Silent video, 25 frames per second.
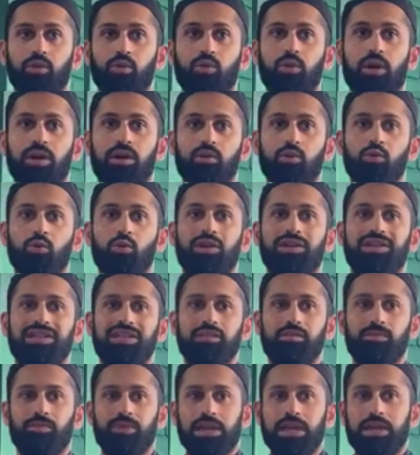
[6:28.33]
Who are, who are
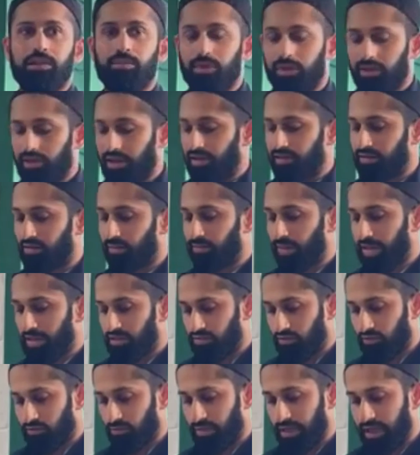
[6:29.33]
these people that are the
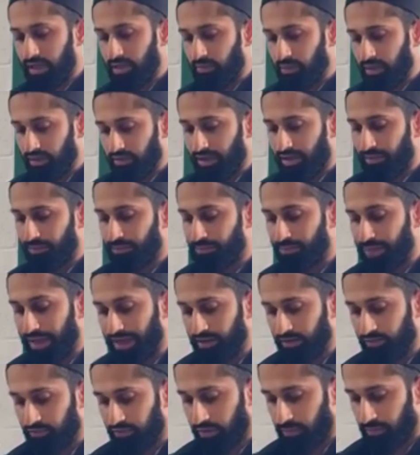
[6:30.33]
best of people that
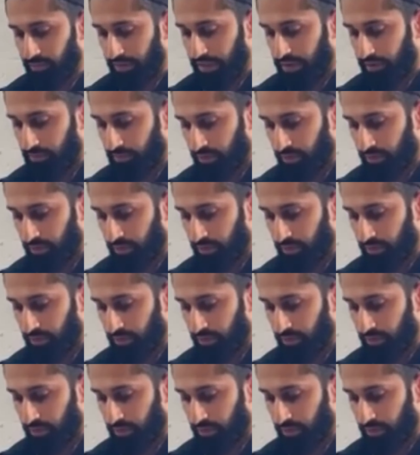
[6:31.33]
benefit